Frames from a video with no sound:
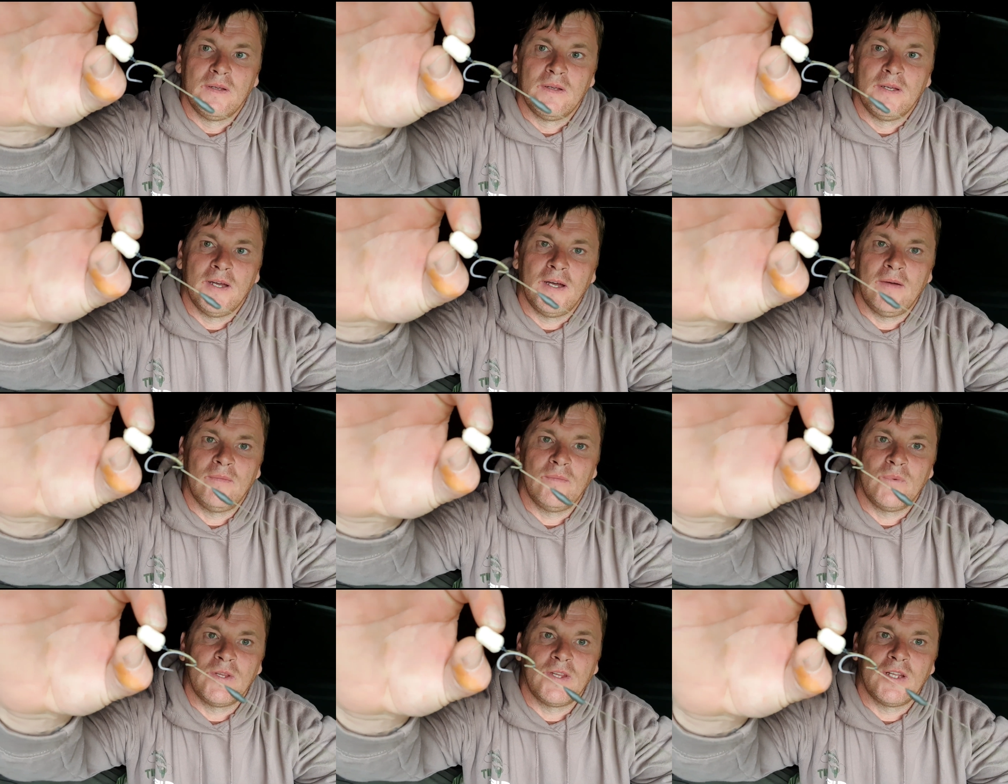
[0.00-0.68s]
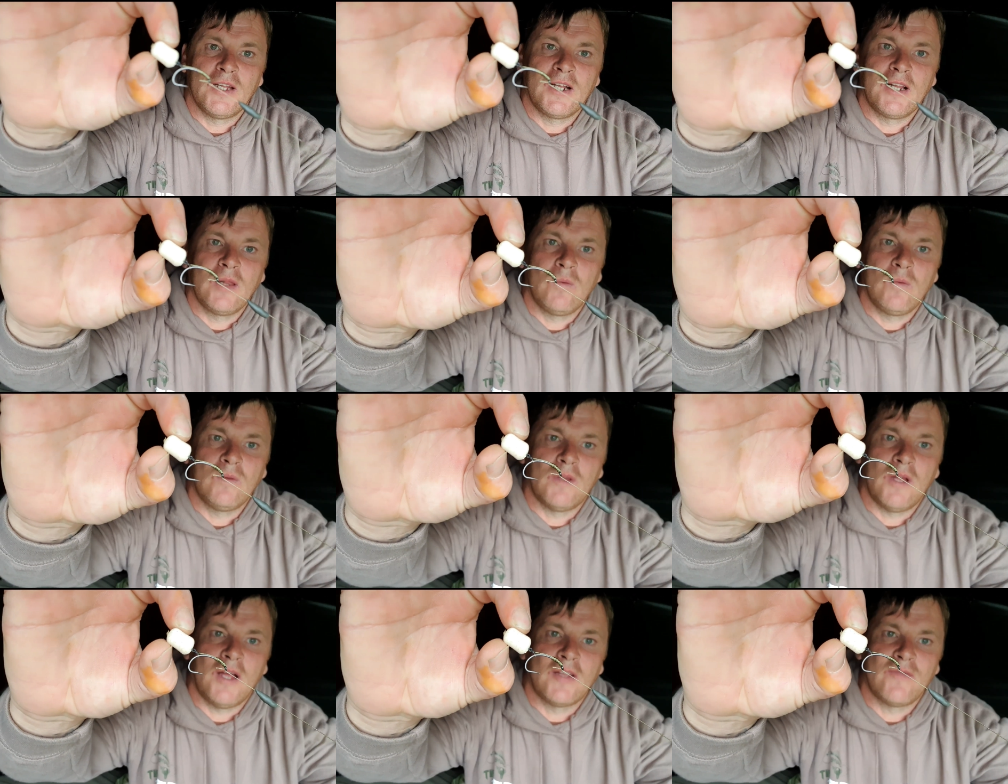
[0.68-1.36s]
Yeah, with
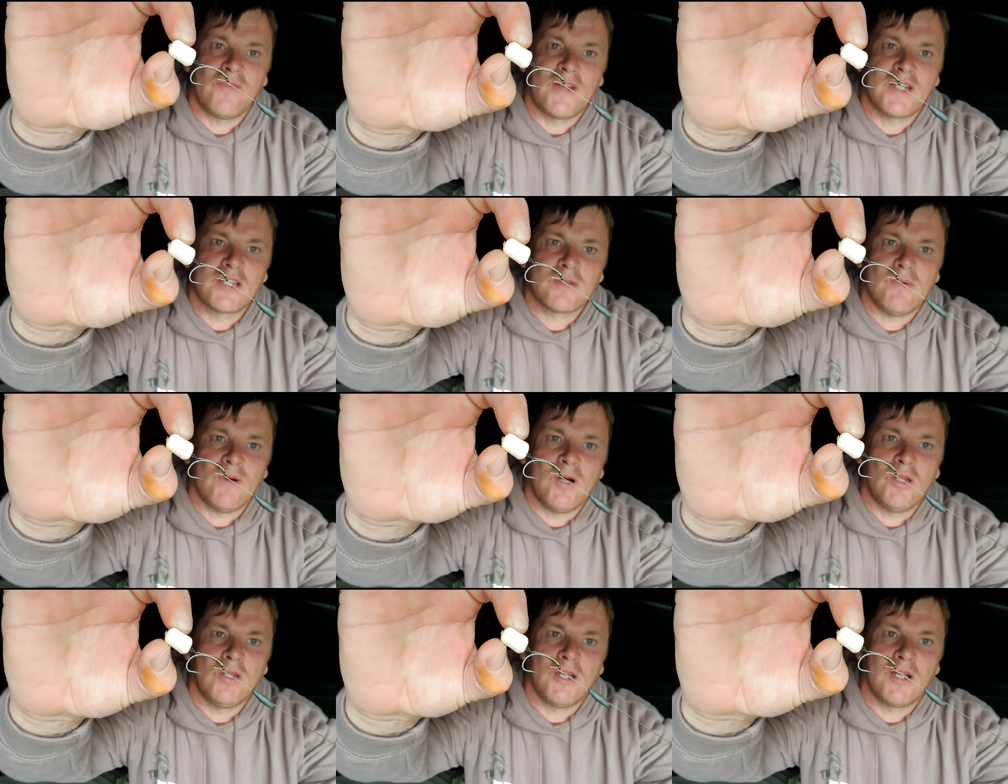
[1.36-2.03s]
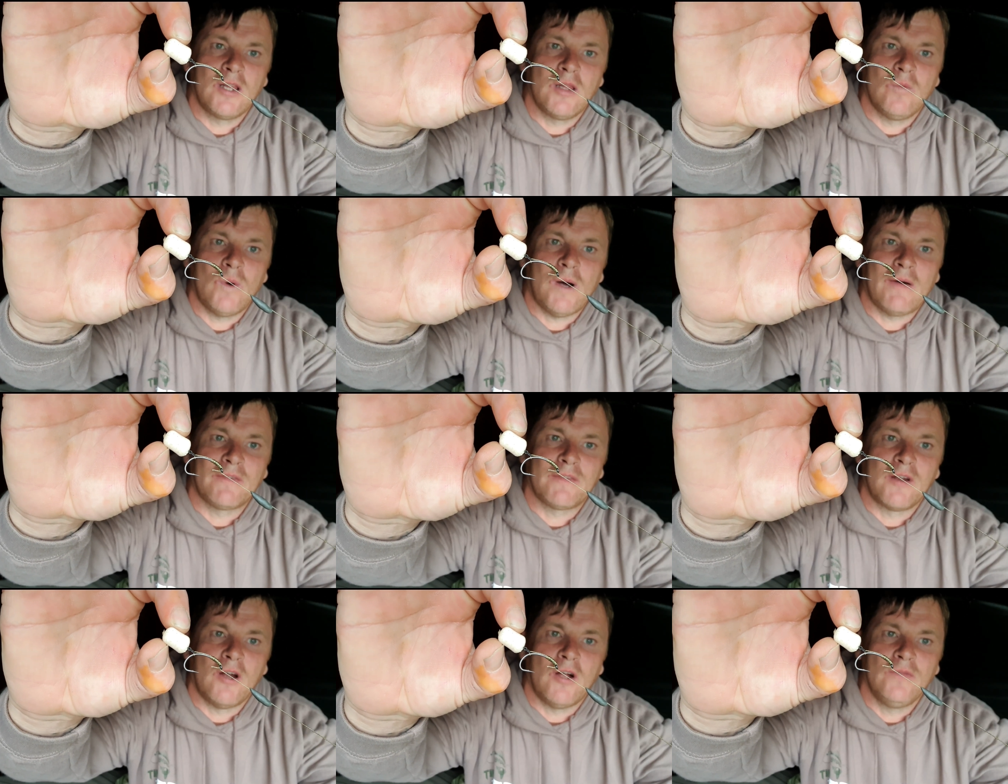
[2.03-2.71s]
a very small little
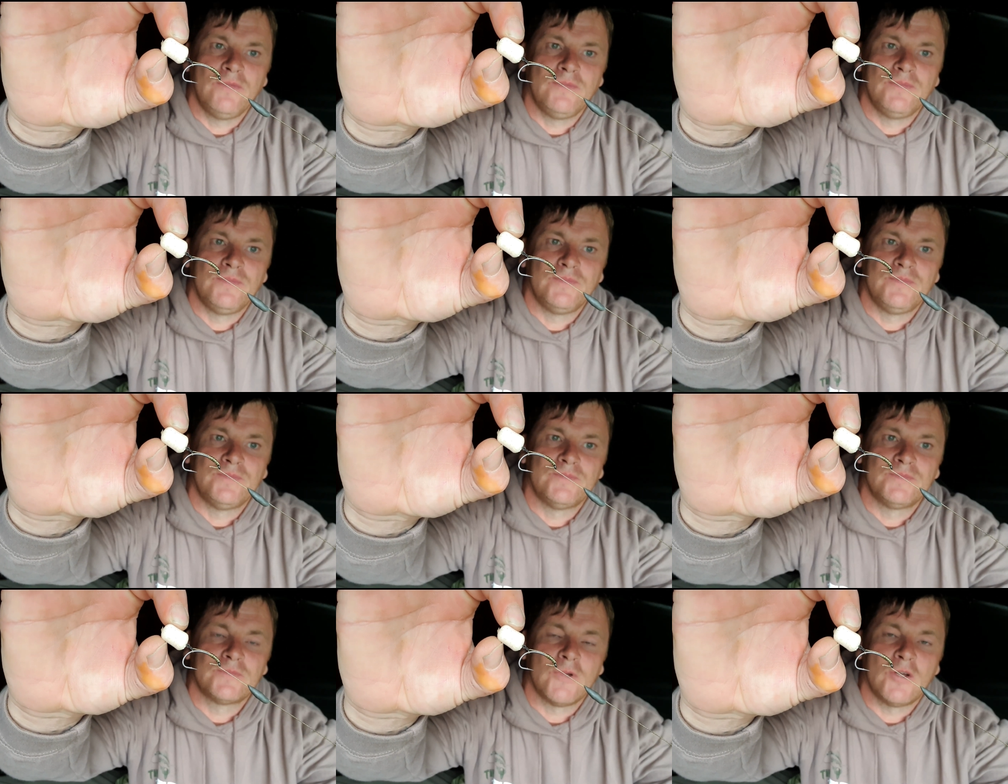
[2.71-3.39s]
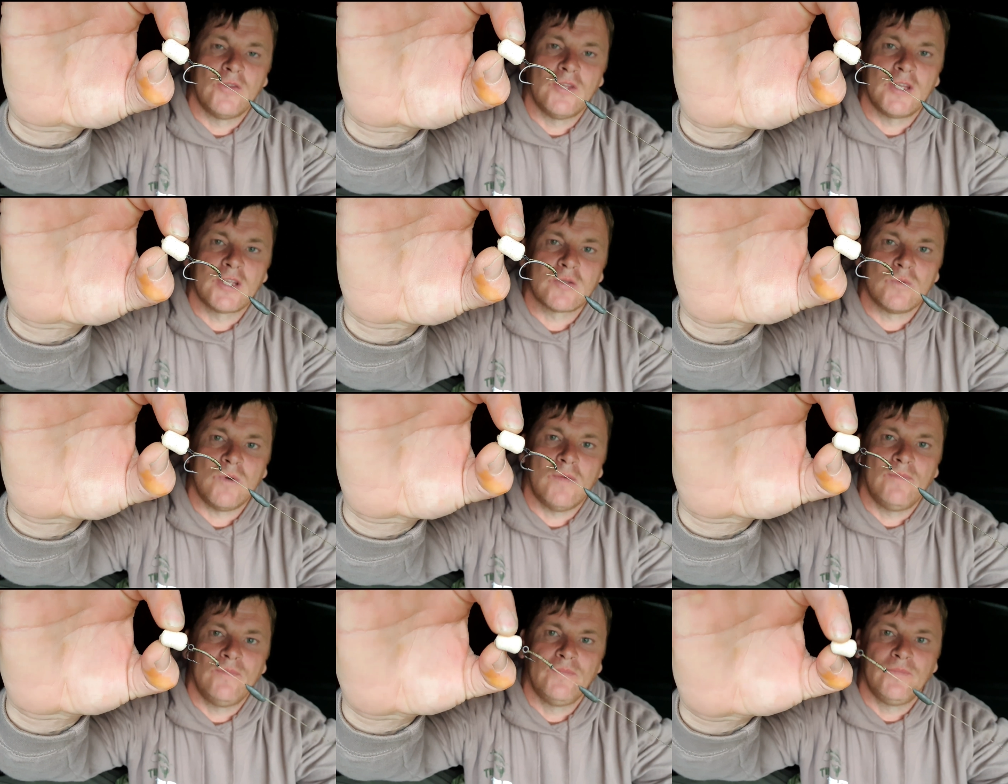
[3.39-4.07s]
wafter on this
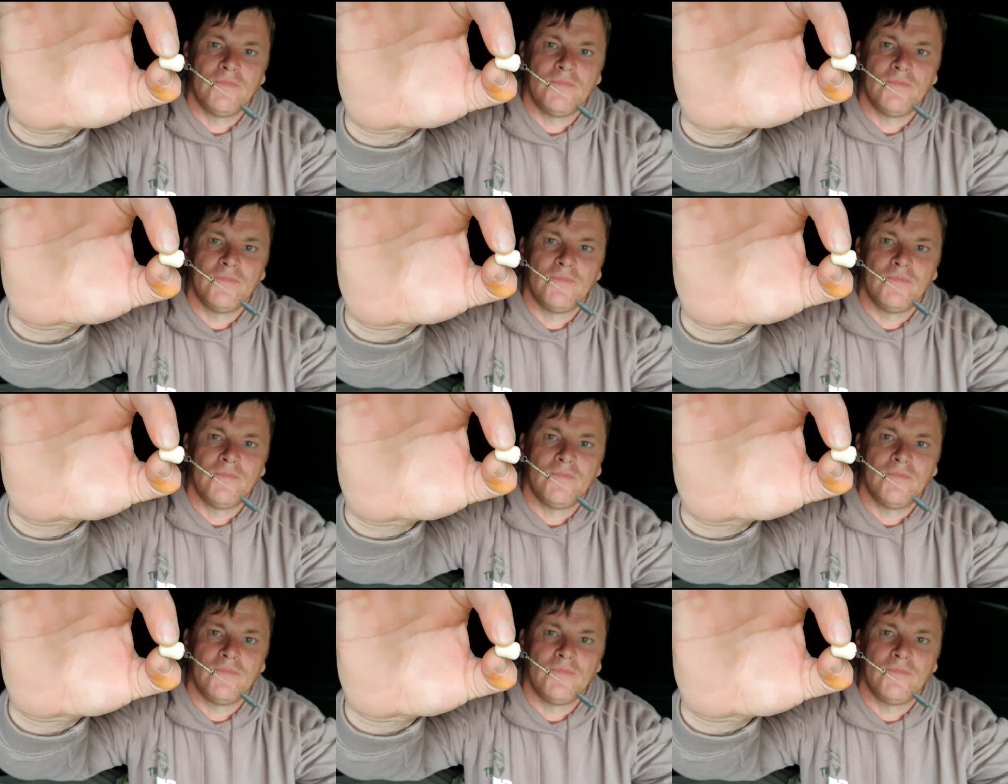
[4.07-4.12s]
one.